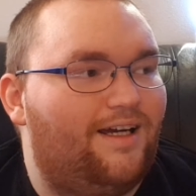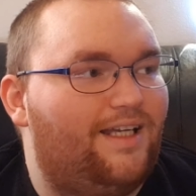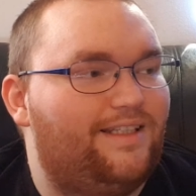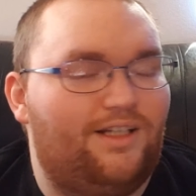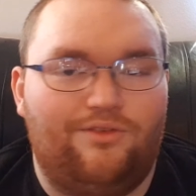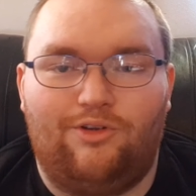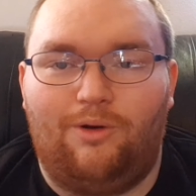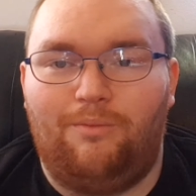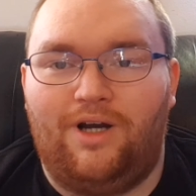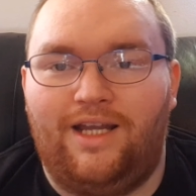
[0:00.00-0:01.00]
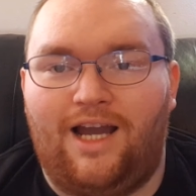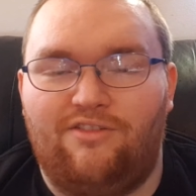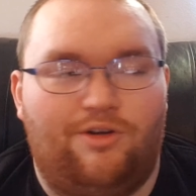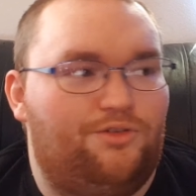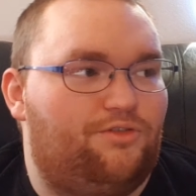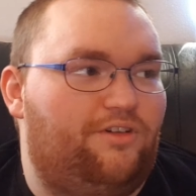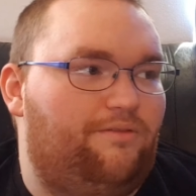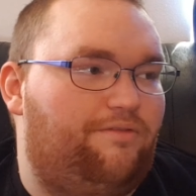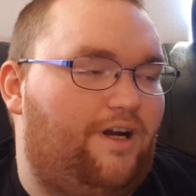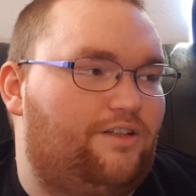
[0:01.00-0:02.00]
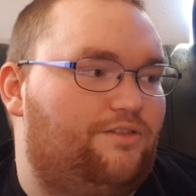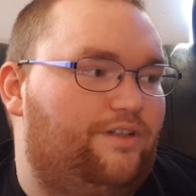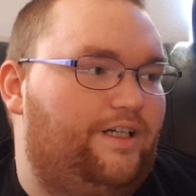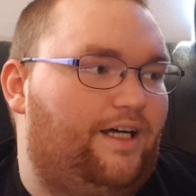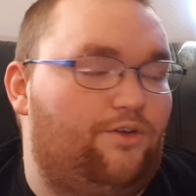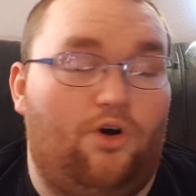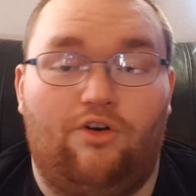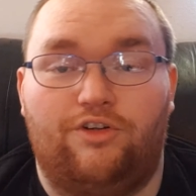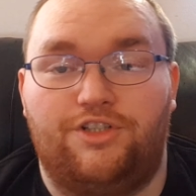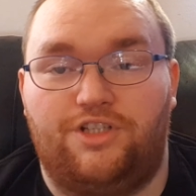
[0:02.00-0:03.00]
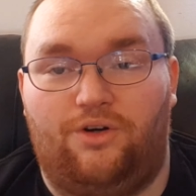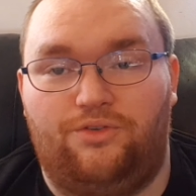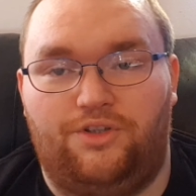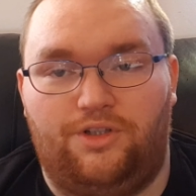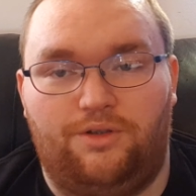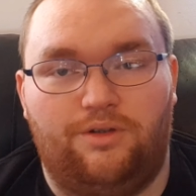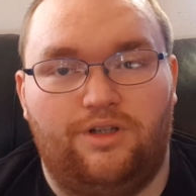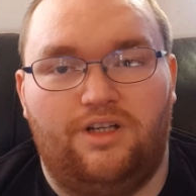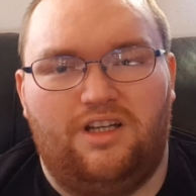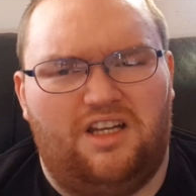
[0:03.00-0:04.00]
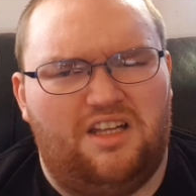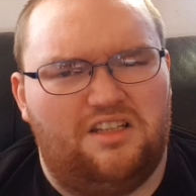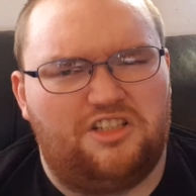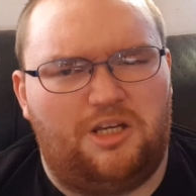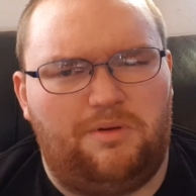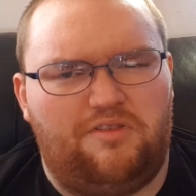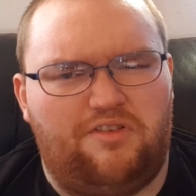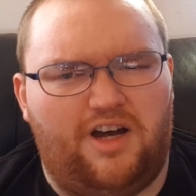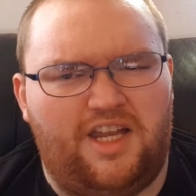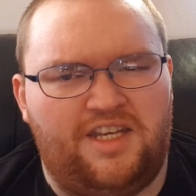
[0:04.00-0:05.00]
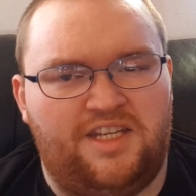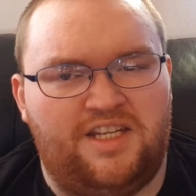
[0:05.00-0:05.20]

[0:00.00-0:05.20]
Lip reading: and then I've got my Arrow, Scream Factory and horror shelf to do. It's gonna be fun.